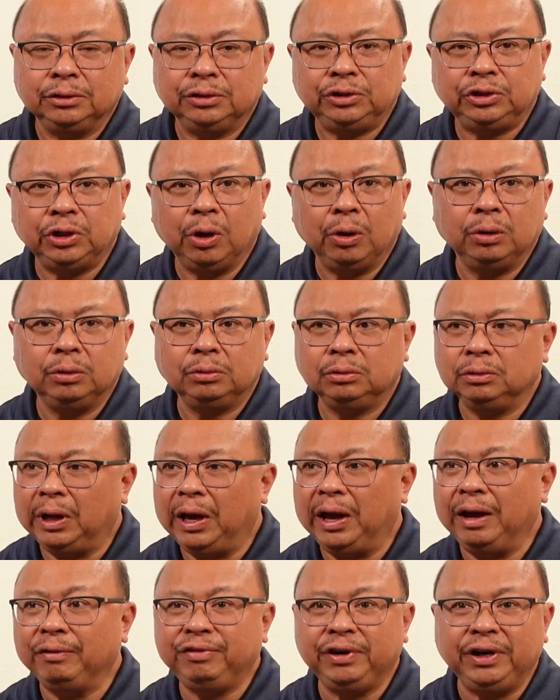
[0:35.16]
So
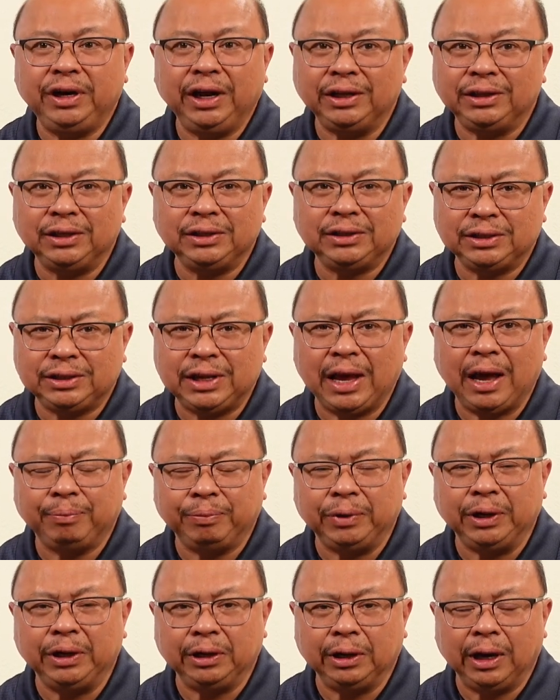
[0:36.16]
every day this is
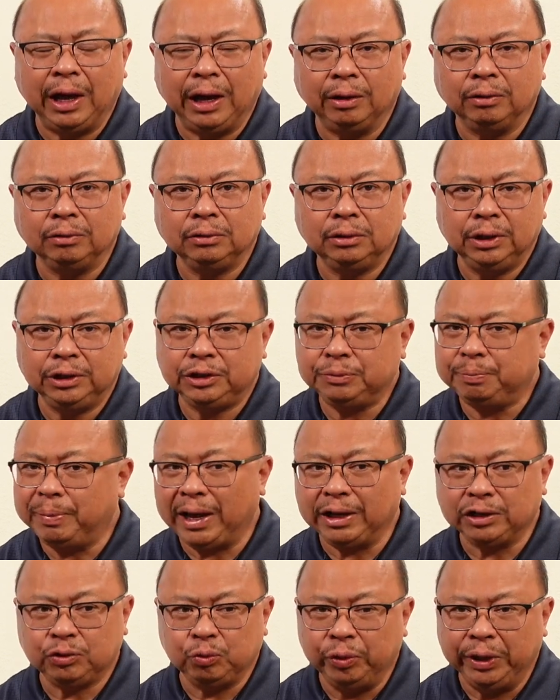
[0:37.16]
happening now, this
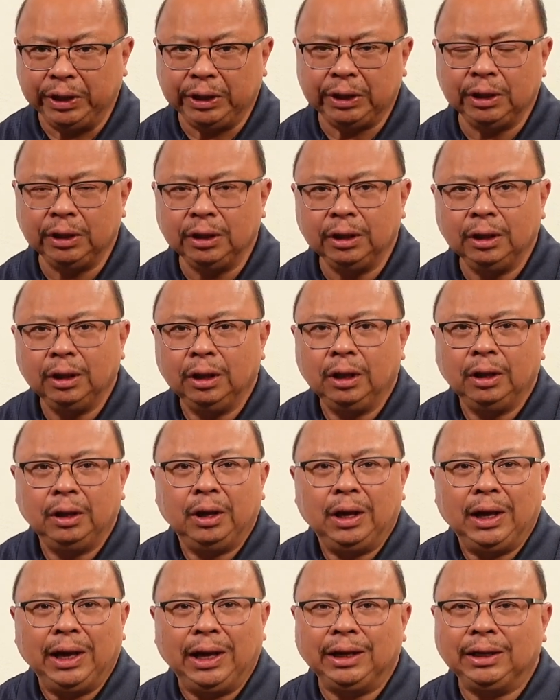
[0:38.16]
past week,
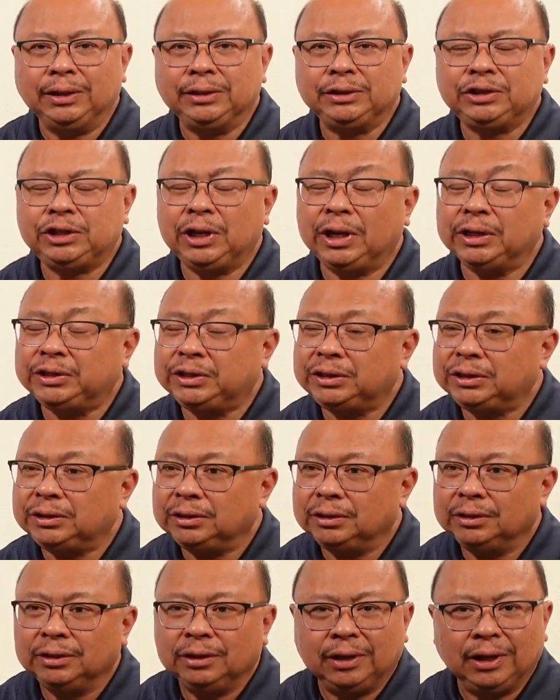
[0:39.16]
and
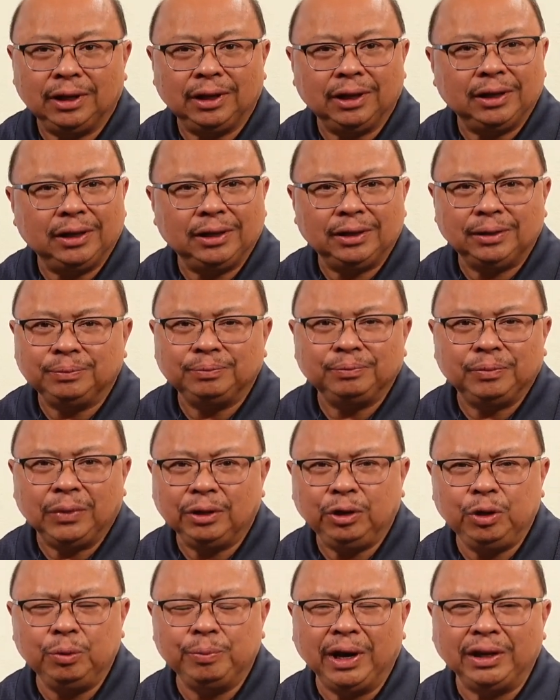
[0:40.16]
such a
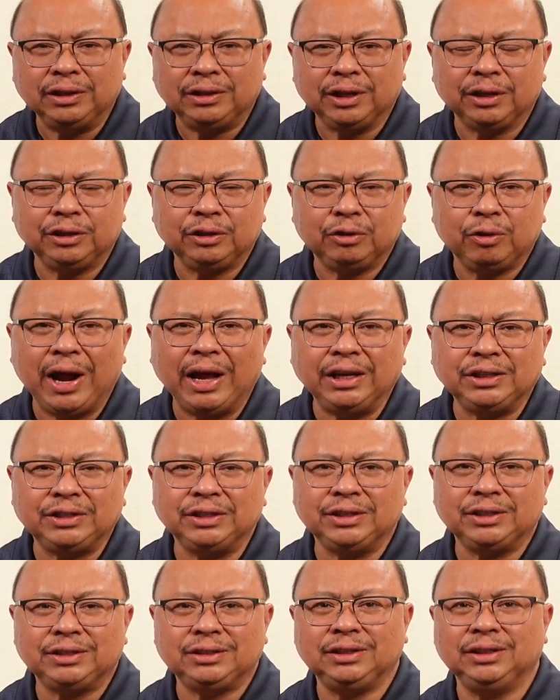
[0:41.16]
humanitarian
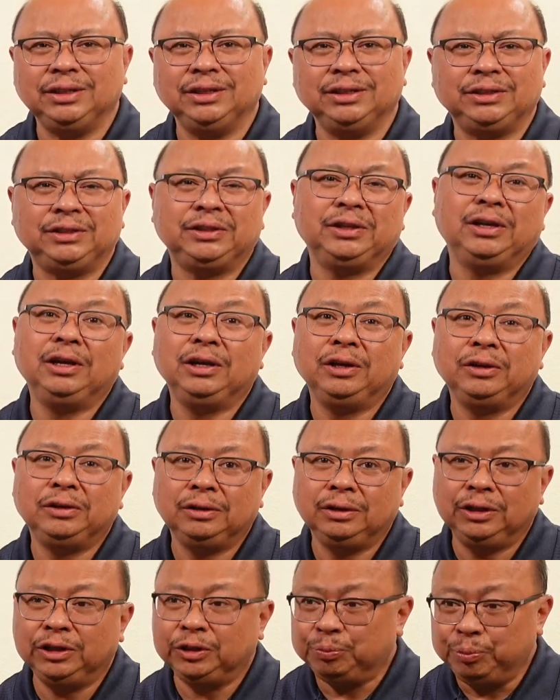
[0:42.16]
crisis is
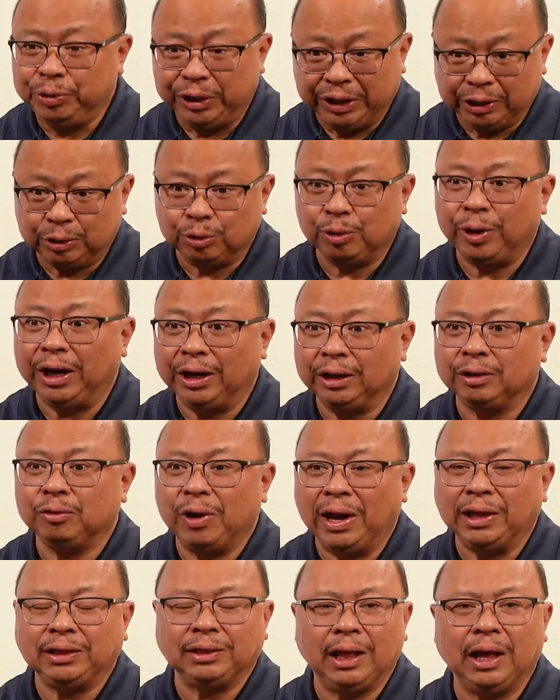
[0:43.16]
is being created
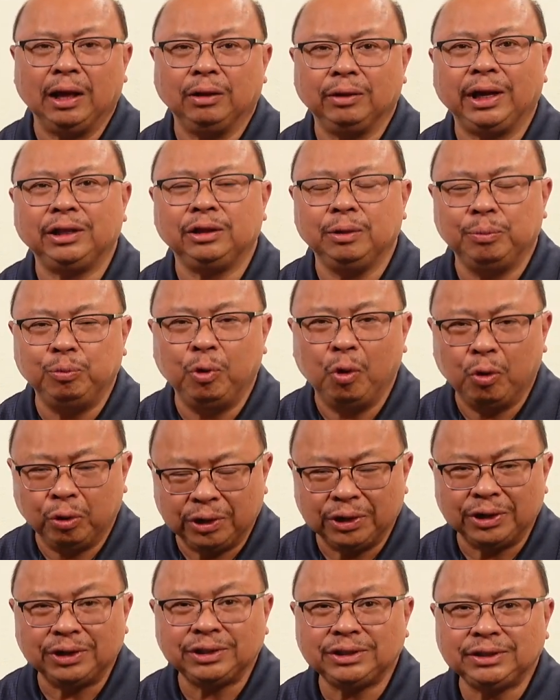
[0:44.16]
right now at the
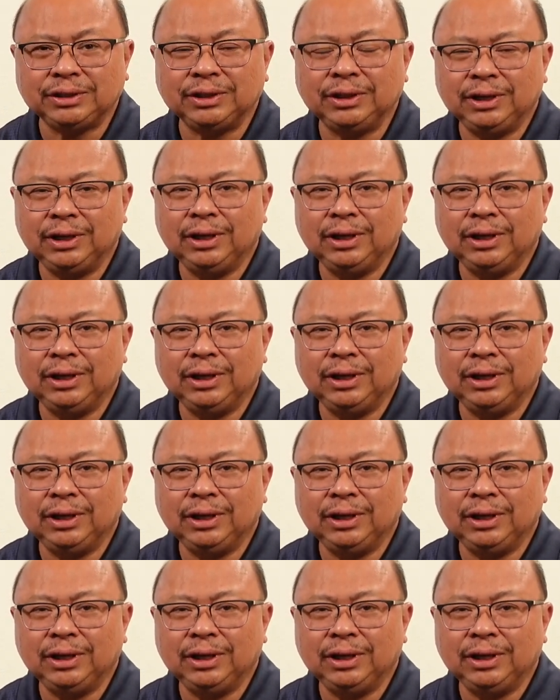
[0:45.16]
borders,